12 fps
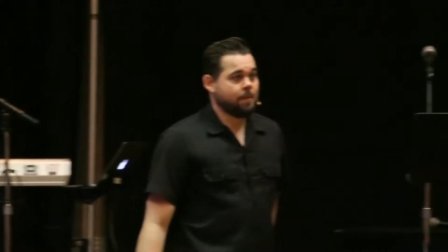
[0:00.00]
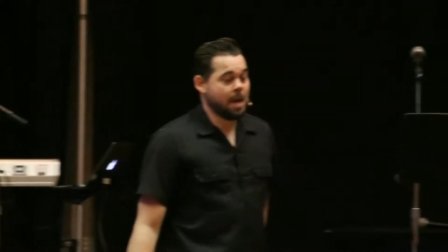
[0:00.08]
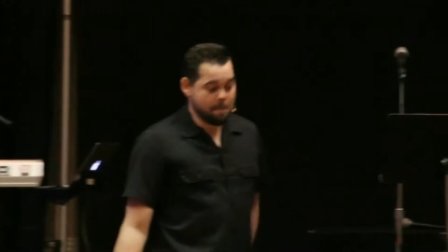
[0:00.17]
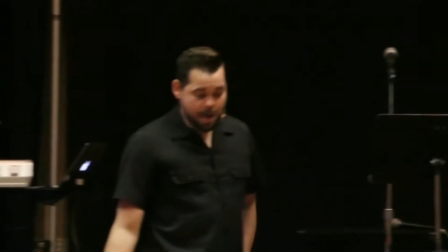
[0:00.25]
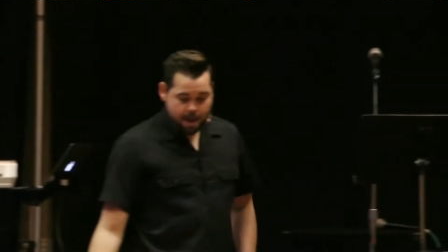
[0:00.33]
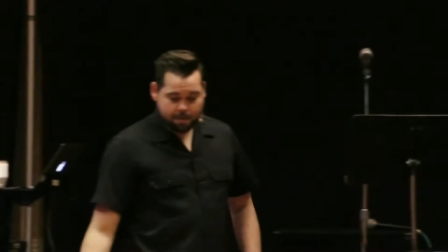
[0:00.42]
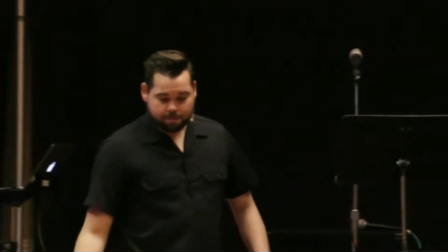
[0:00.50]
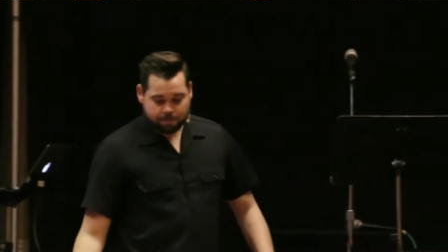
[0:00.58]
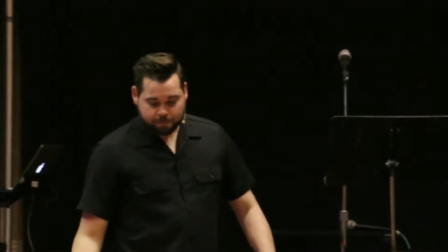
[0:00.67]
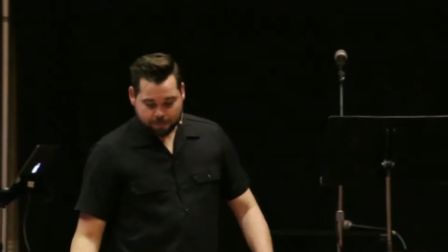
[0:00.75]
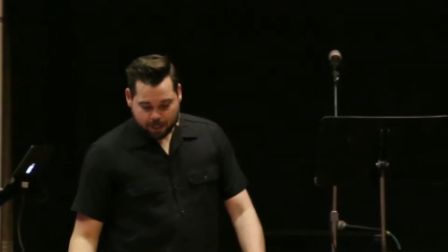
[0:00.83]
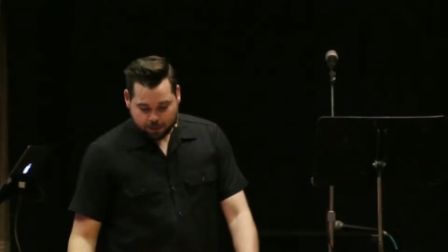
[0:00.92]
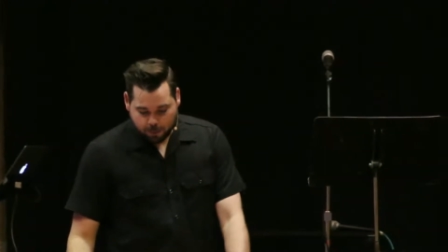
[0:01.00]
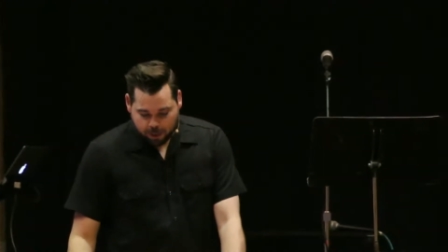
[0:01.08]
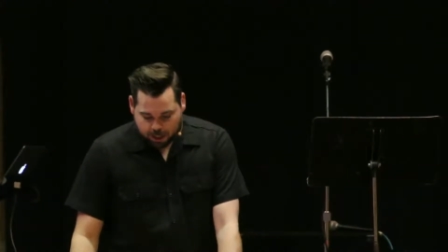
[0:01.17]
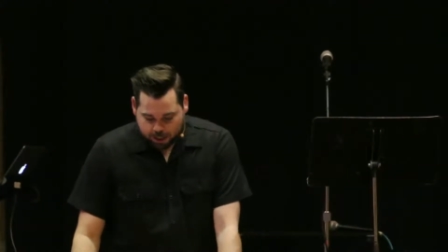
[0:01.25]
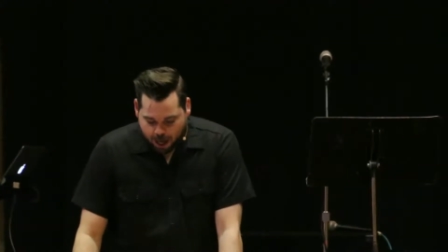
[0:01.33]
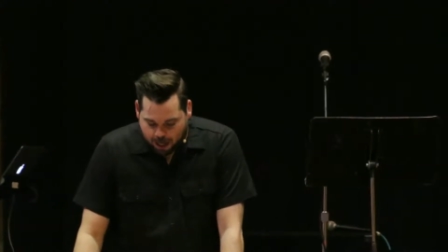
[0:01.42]
Amen. So we're
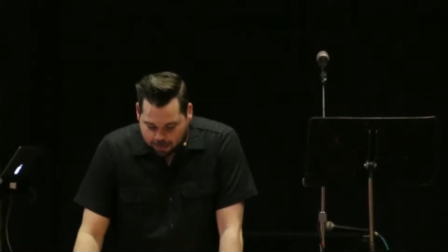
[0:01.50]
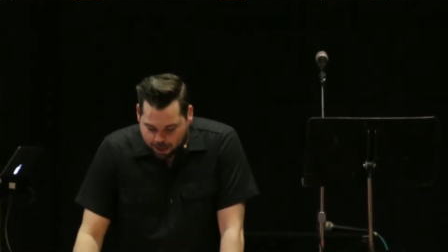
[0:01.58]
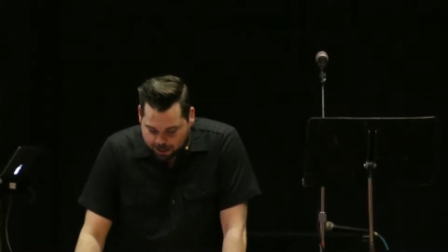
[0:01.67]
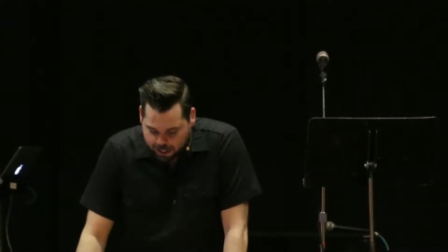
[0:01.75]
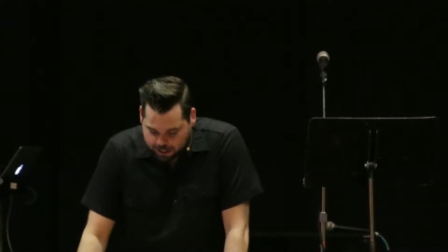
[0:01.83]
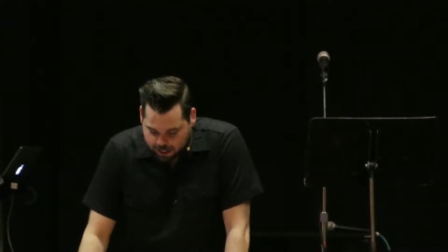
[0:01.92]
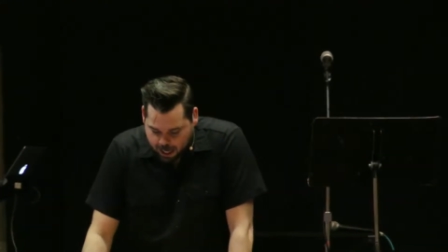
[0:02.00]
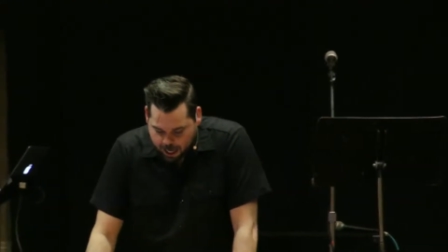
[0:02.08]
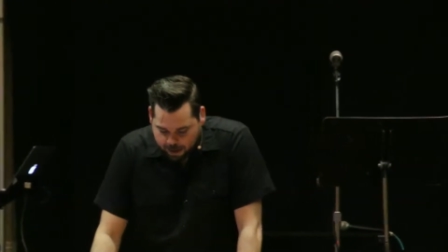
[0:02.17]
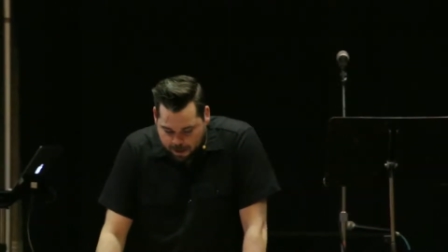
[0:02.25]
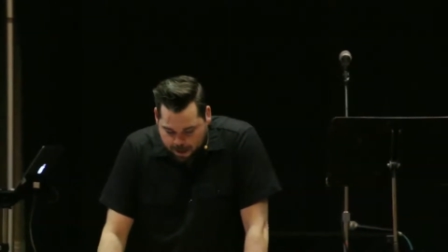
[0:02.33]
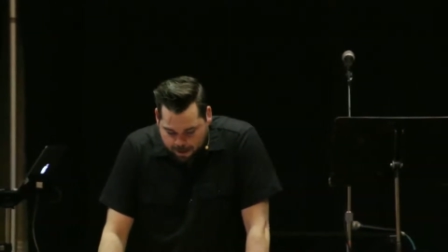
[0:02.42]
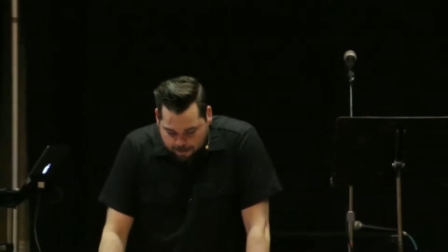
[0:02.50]
going to talk about that today.